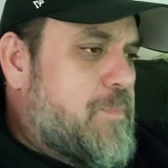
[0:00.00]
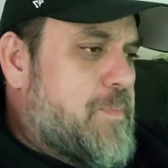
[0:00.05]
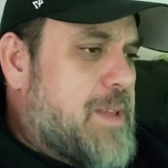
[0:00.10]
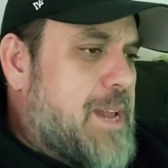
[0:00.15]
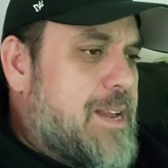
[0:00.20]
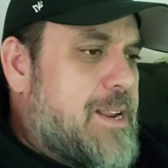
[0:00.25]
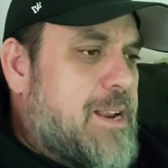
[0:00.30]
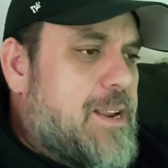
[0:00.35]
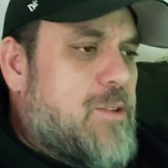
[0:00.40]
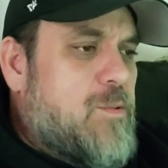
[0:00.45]

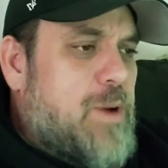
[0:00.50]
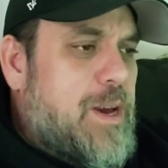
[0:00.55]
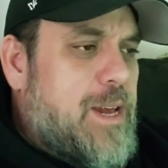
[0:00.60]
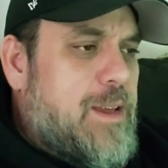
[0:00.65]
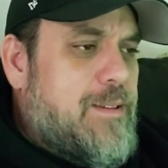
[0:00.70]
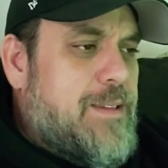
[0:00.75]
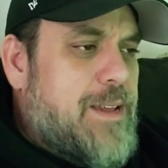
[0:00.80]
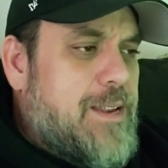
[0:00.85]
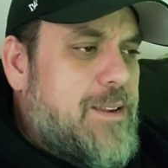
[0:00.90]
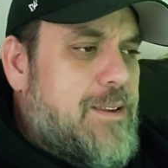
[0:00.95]
And anyway,
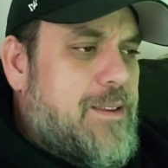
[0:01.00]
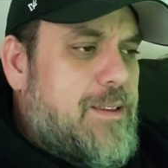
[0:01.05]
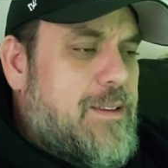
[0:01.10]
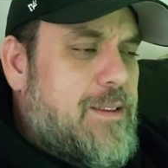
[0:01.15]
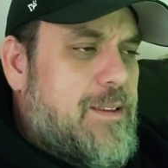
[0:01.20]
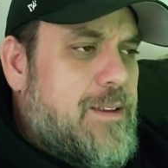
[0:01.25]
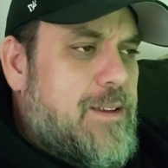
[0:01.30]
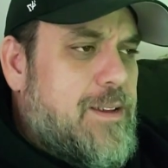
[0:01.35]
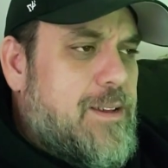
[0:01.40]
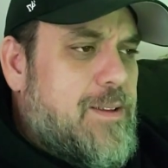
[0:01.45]
then
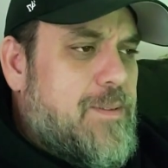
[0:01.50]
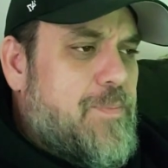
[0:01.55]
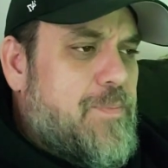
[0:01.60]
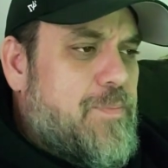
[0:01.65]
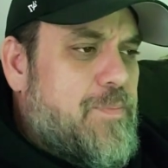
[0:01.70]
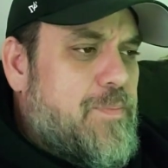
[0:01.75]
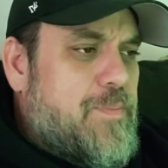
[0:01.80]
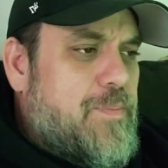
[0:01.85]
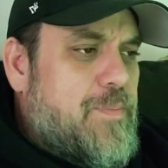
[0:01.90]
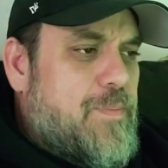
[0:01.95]

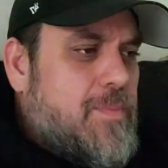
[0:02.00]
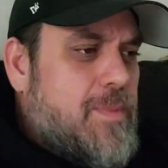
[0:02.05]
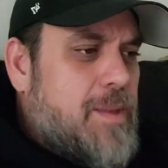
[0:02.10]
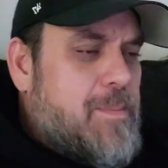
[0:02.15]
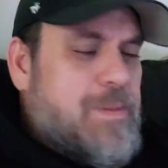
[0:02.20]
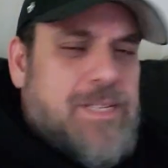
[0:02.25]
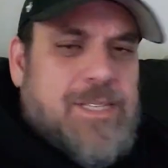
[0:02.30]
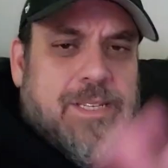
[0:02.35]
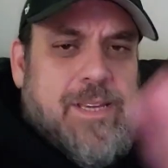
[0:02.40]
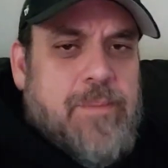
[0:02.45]
I'm
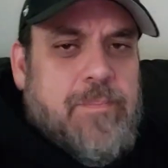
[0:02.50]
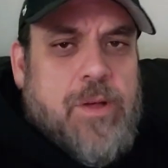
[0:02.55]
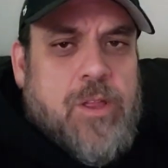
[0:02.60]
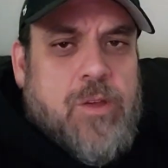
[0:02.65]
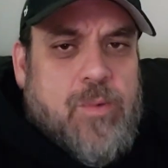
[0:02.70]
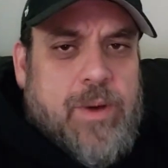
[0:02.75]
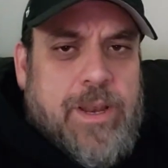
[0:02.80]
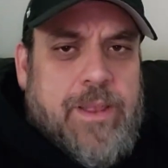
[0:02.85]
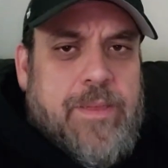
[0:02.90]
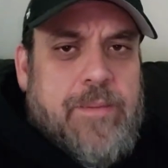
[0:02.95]
gonna skip all the
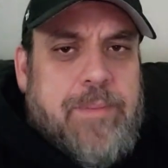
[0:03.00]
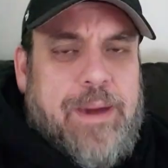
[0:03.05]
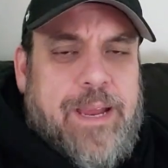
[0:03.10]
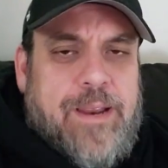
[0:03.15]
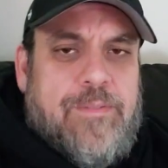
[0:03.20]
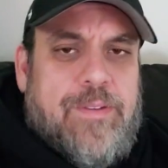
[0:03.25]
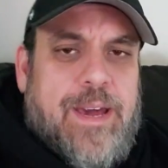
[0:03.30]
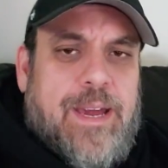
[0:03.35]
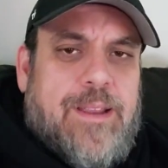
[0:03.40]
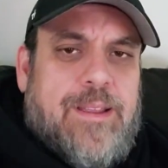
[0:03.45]
way to the main
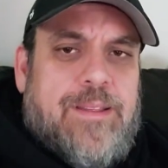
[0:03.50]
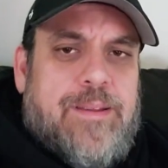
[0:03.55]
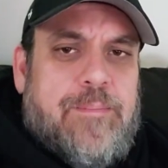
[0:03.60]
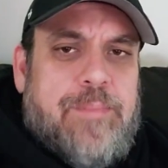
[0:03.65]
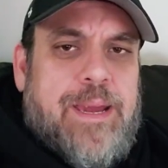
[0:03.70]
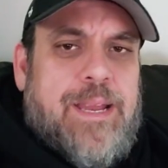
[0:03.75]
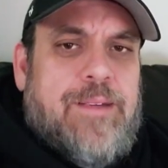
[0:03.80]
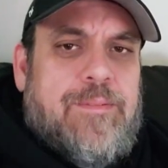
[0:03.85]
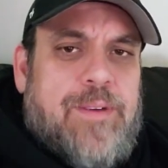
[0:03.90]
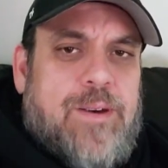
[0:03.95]
event, and the
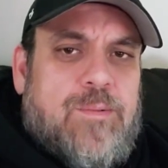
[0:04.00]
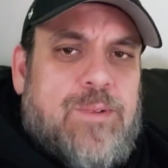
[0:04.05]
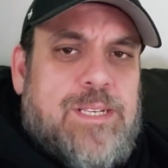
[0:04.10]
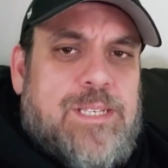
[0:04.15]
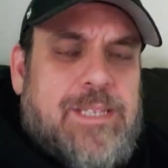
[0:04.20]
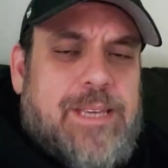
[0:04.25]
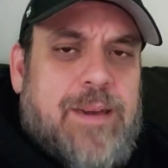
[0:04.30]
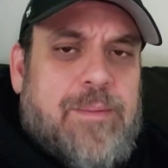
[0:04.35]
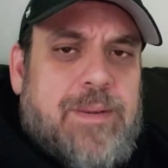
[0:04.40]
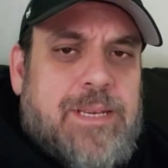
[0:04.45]
main event was
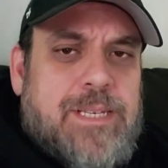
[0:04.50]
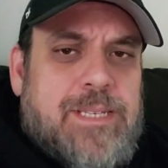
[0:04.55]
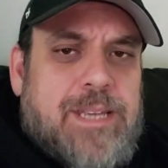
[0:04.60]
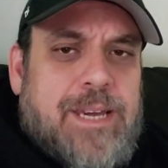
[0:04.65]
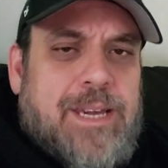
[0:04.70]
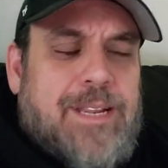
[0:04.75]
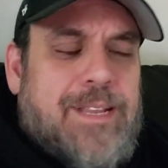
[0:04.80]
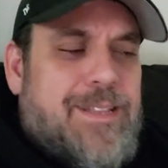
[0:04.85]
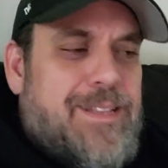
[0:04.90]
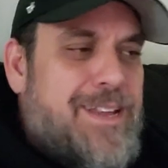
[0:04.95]
Sami
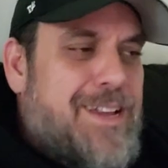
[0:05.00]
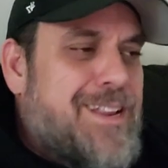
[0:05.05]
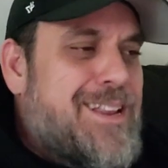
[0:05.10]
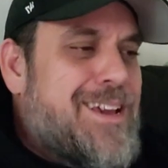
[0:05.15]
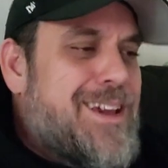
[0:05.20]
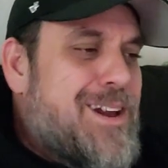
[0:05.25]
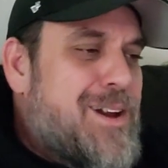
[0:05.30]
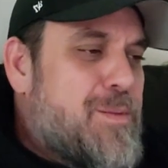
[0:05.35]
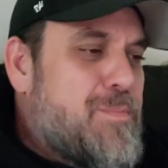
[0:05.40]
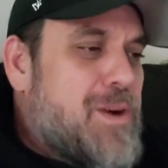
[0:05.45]
Zayn, and then
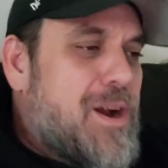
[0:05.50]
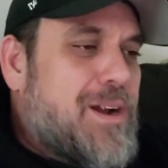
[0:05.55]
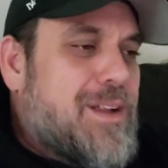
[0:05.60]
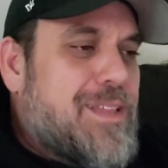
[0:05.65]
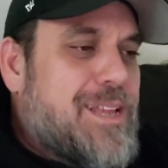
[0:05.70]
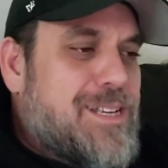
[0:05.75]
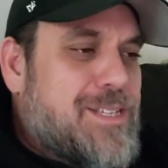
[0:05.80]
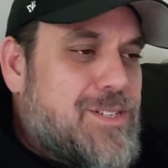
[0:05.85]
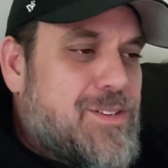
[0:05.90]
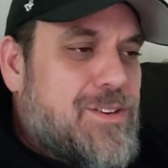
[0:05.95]
Brock
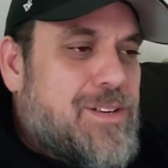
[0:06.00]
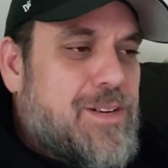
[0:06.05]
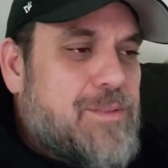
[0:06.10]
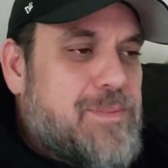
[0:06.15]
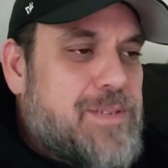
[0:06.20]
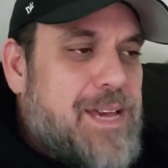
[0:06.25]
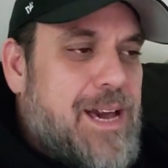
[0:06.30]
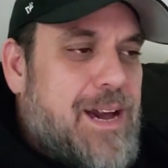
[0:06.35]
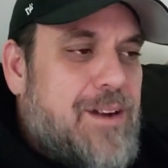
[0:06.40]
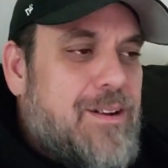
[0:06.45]
Lesnar
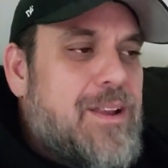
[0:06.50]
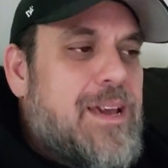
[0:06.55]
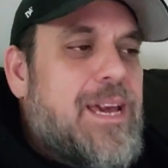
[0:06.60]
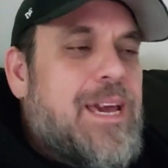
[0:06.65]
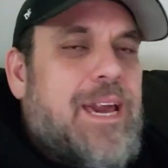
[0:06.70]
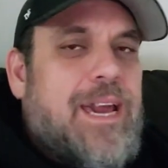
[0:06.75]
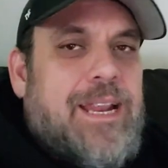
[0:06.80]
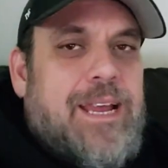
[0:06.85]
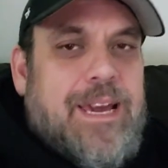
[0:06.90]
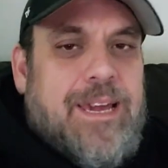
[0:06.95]
comes out,
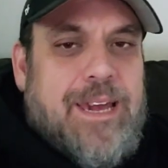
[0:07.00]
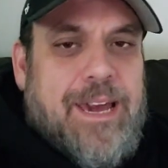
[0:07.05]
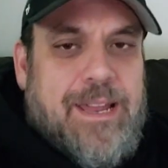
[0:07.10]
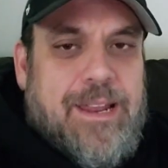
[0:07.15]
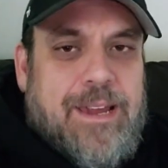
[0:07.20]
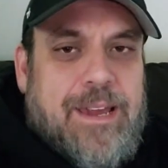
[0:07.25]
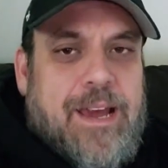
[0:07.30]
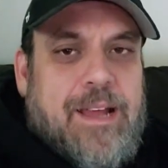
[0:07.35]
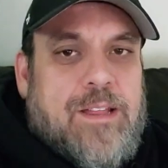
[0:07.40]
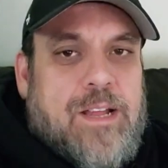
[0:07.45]
and I get
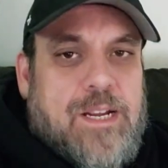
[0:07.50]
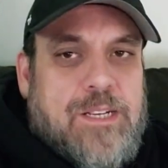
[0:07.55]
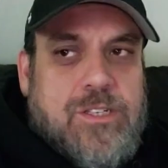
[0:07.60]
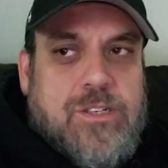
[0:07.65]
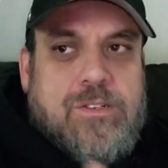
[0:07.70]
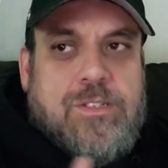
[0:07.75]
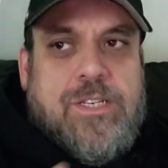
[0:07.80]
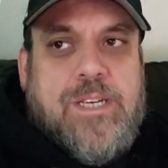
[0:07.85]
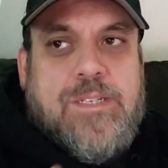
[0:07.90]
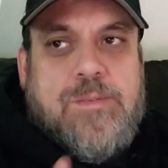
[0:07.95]
it, yeah,
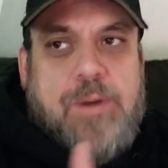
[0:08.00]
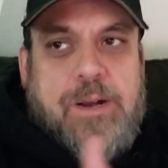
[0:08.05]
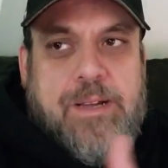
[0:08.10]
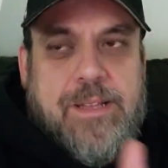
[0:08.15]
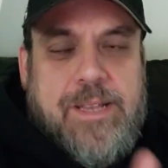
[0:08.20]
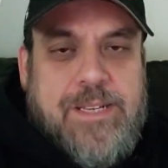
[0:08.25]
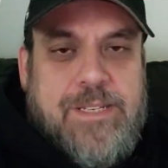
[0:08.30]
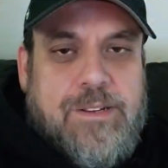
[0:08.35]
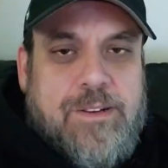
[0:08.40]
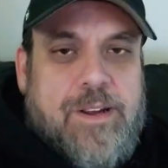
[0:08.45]
logical sense. Brock
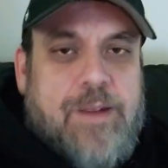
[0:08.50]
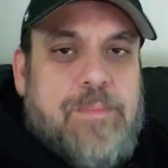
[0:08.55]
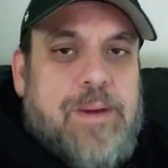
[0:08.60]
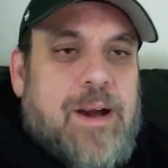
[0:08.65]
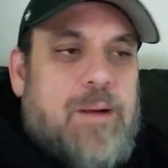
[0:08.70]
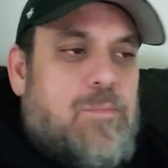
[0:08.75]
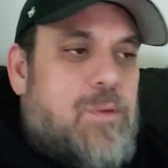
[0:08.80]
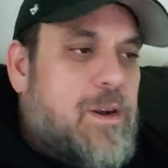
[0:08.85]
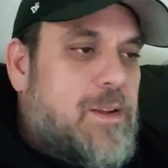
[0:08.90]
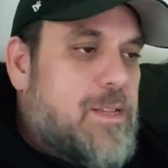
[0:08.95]
Lesnar came
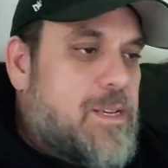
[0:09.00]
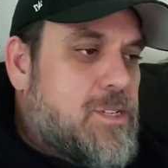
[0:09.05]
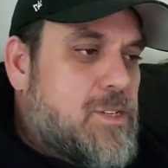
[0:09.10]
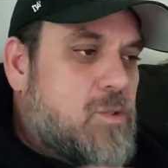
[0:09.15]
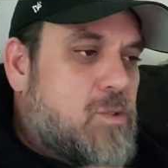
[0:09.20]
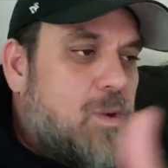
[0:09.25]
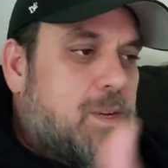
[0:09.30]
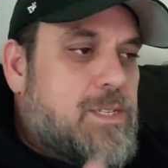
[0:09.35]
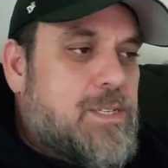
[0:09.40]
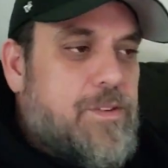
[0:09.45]
out. Brock Lesnar
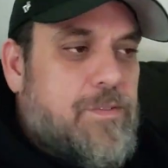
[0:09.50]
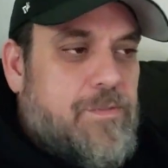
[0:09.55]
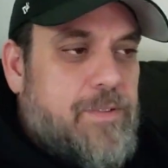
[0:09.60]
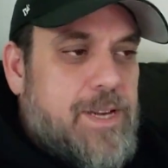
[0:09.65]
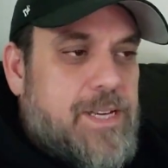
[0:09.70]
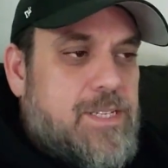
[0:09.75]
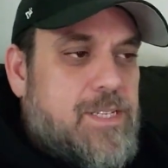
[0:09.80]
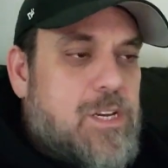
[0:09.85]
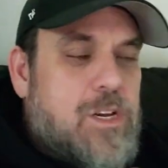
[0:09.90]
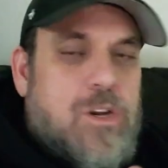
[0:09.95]
wants to
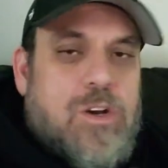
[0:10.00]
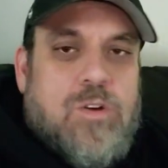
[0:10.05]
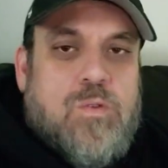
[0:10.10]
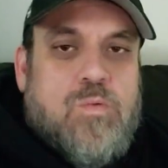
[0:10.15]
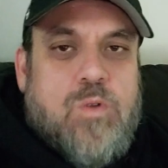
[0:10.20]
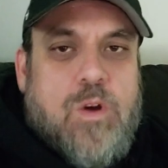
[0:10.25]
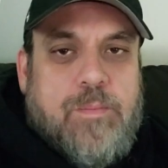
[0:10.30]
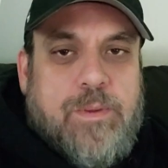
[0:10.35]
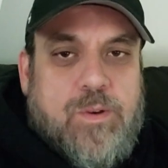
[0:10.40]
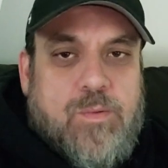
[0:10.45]
face
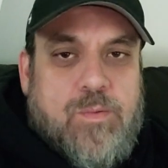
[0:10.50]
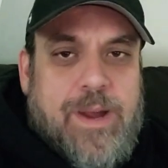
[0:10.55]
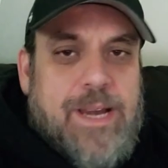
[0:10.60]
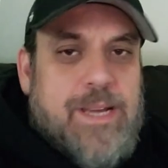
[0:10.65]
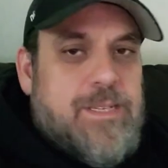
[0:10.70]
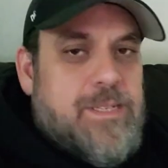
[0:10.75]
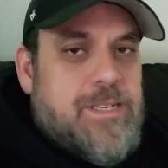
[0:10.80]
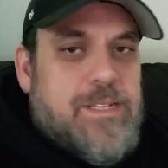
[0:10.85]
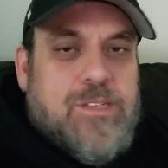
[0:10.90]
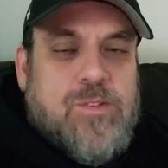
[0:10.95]
Roman
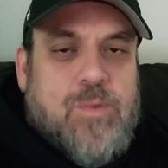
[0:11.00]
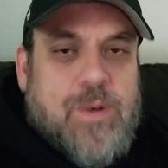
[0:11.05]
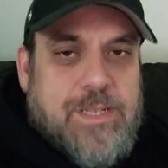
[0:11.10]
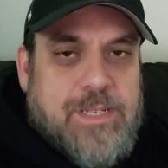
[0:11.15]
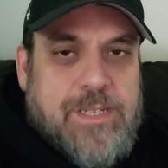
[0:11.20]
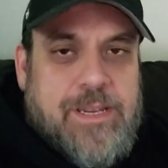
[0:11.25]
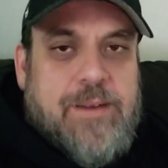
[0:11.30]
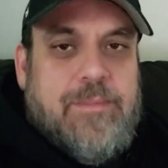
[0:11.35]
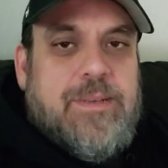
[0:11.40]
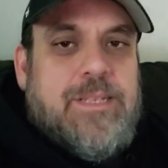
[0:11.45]
Reigns. He doesn't want
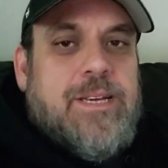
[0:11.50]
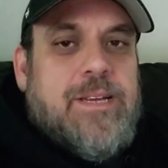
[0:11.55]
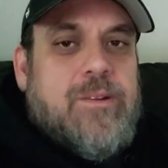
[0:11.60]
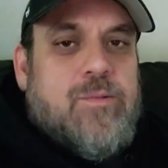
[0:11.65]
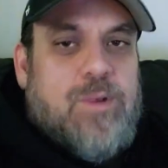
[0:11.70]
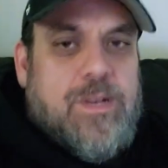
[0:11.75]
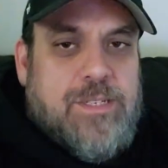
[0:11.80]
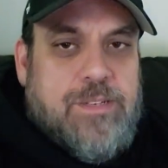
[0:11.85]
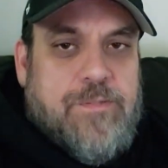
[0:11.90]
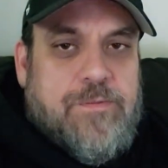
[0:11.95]
Sami Zayn. He
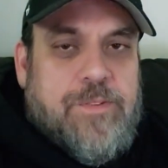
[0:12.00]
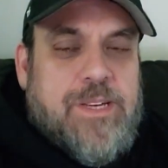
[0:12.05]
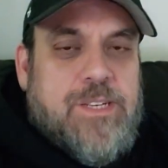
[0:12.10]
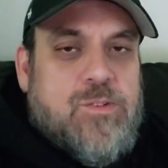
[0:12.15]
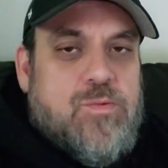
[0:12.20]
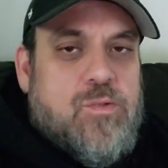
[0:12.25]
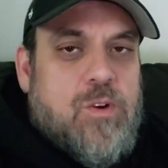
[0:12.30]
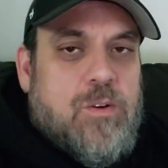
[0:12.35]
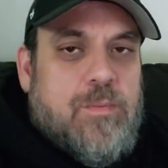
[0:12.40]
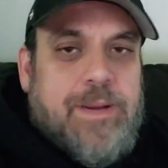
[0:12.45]
wants to
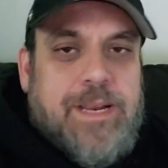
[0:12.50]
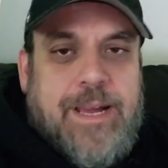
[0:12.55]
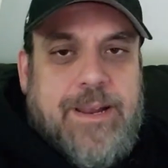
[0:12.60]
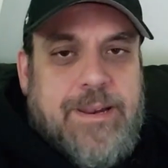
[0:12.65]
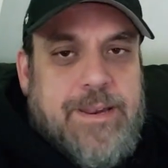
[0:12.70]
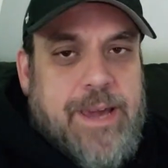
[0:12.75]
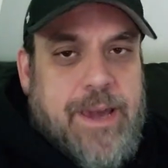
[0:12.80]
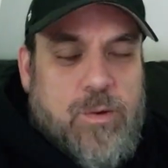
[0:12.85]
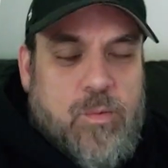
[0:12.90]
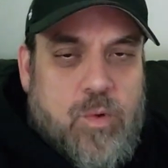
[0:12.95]
face Roman at
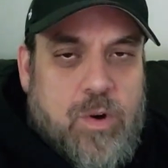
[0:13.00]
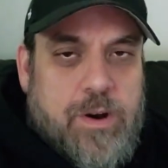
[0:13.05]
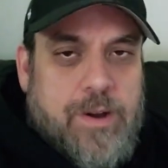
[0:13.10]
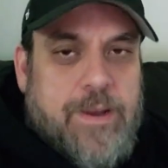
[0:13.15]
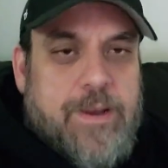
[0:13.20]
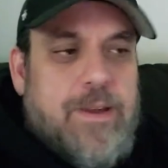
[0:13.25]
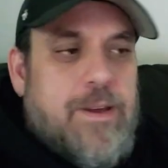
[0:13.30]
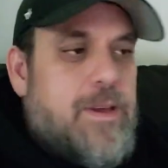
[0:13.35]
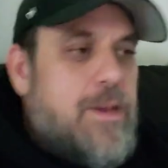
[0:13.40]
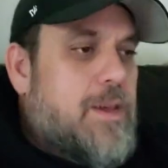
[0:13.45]
day
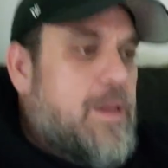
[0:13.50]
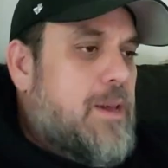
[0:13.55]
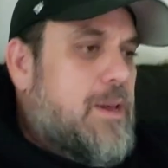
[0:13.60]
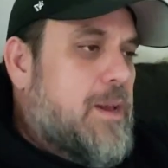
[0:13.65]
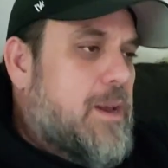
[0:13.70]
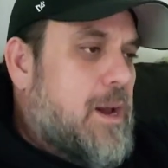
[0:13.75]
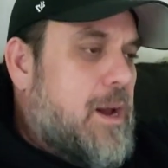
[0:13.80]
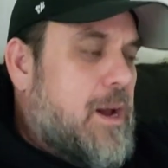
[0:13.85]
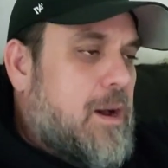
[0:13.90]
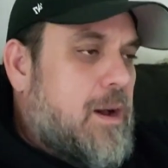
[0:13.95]
one,
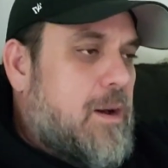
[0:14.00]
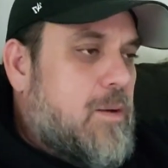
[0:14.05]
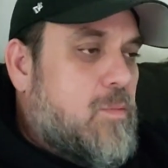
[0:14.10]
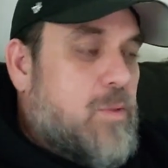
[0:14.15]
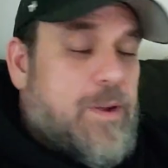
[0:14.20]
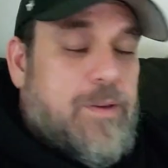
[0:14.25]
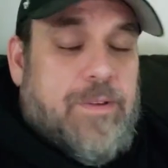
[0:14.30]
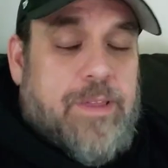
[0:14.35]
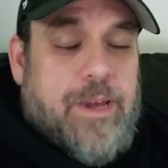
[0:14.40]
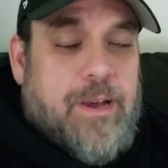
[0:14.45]
whatever the